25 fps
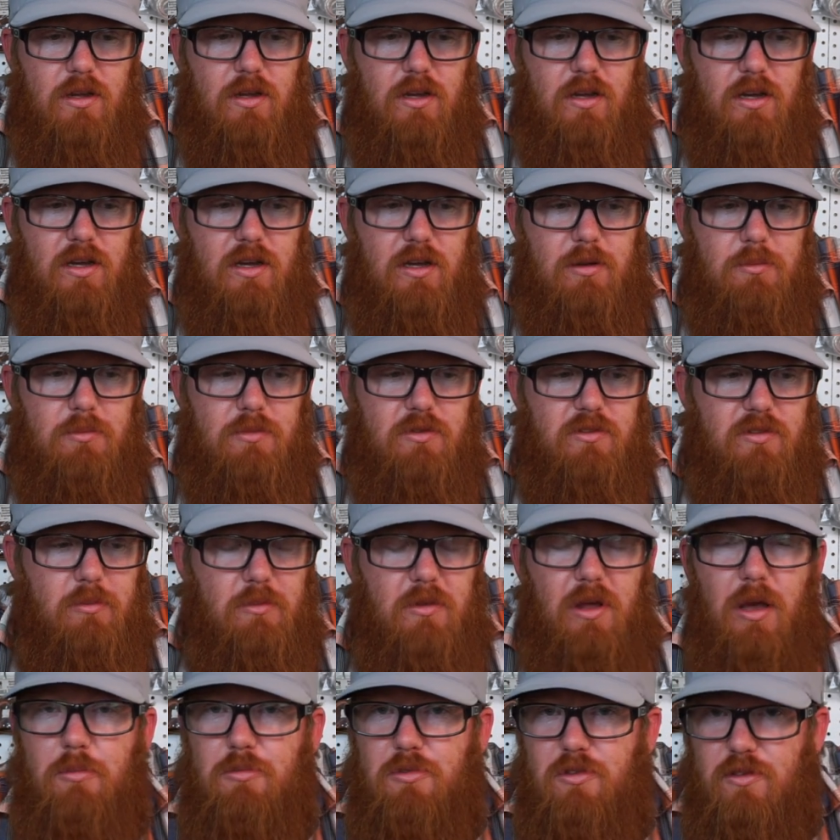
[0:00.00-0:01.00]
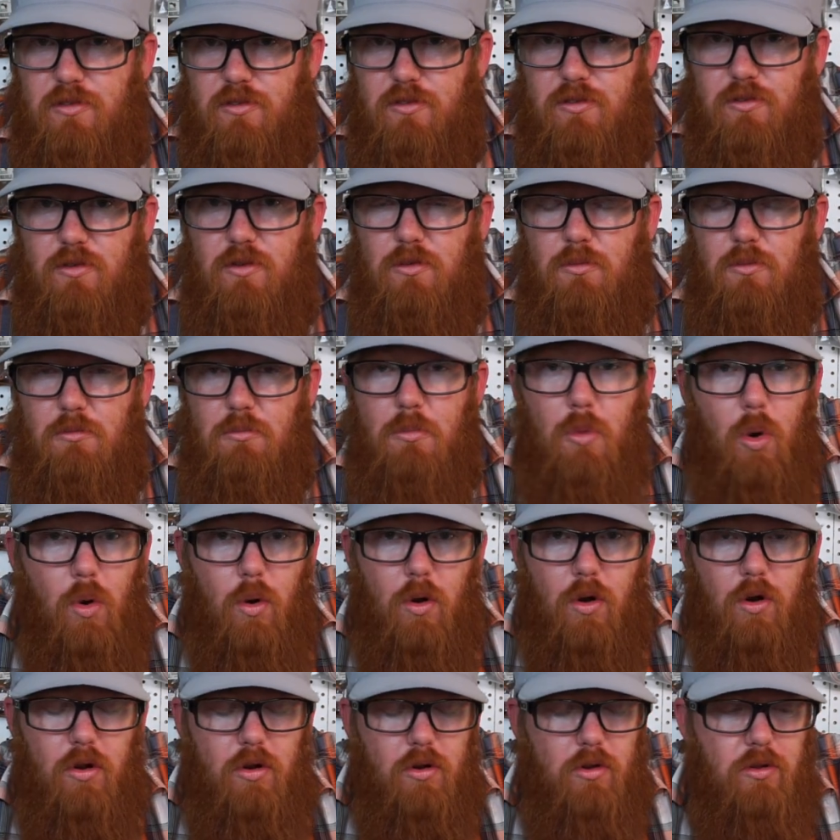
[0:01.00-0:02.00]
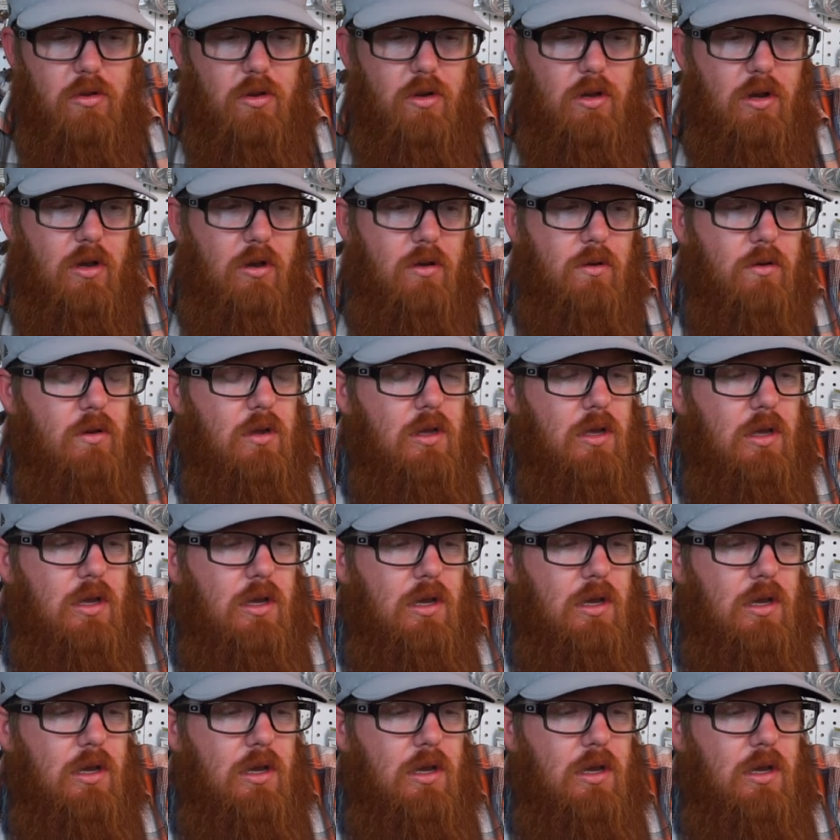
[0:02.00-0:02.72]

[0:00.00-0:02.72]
um, sometimes more, you know.